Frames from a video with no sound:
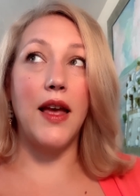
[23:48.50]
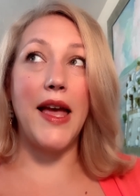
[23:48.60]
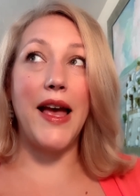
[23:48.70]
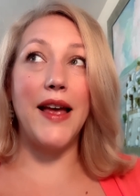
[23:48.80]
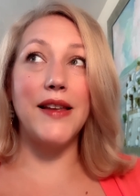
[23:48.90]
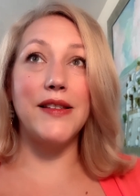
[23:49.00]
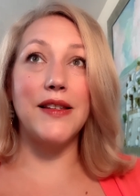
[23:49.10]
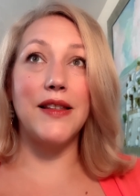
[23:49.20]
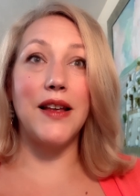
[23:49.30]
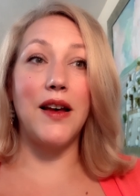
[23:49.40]
and
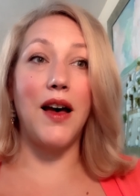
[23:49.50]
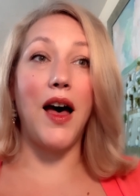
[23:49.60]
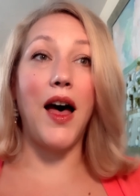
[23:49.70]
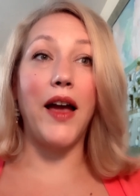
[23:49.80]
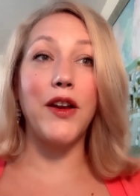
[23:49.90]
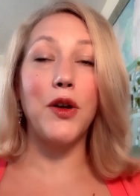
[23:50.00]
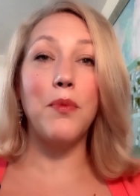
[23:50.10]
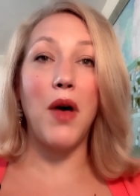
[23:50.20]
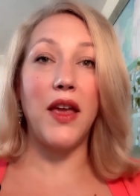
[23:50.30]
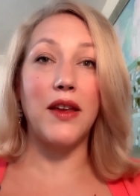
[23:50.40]
the higher
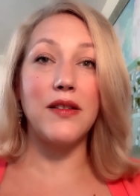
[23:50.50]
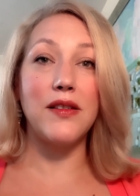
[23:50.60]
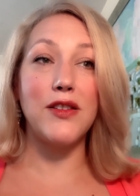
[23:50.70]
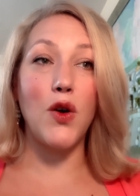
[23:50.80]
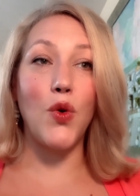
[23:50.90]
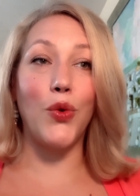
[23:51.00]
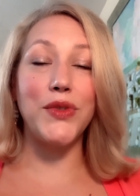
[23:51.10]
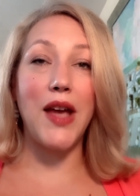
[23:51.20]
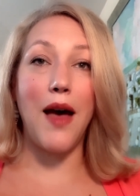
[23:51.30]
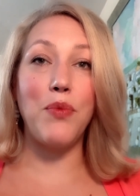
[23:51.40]
mind. So
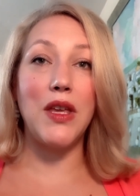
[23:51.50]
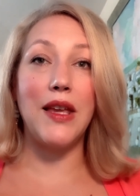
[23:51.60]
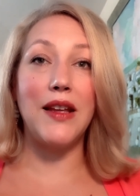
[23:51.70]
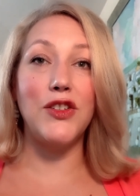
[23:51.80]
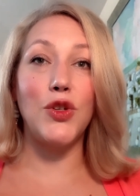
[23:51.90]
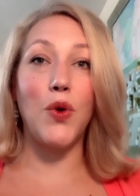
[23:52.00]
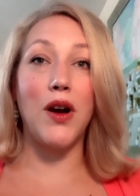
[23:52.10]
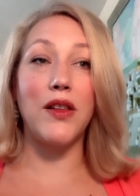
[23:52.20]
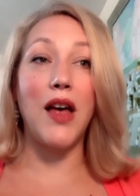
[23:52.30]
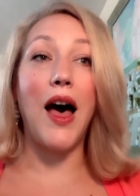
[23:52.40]
tapping into
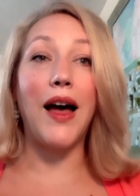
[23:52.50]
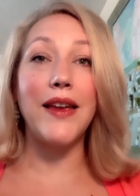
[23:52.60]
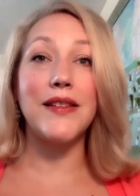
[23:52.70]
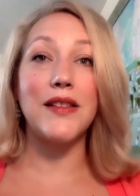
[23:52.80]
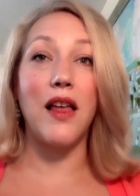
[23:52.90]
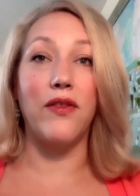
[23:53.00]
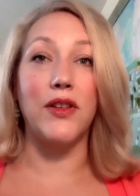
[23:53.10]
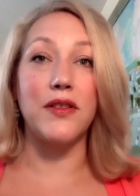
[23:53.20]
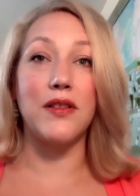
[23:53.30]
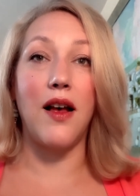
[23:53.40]
our the highest
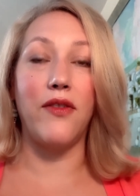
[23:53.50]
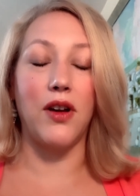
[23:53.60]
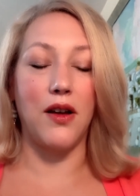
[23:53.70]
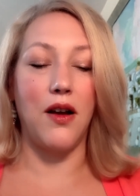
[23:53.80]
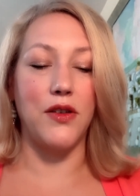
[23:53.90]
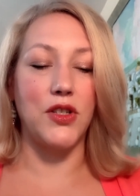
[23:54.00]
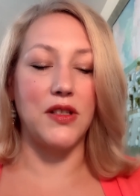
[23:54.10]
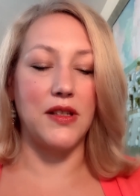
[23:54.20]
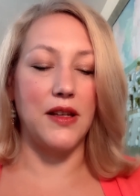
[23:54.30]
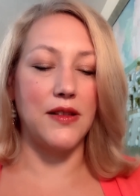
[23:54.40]
levels of our
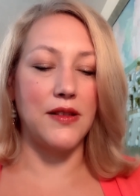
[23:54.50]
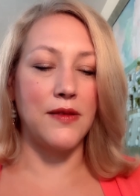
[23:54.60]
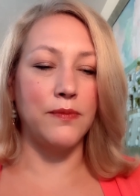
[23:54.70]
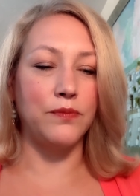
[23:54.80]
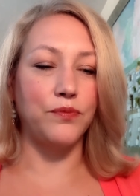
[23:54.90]
consciousness.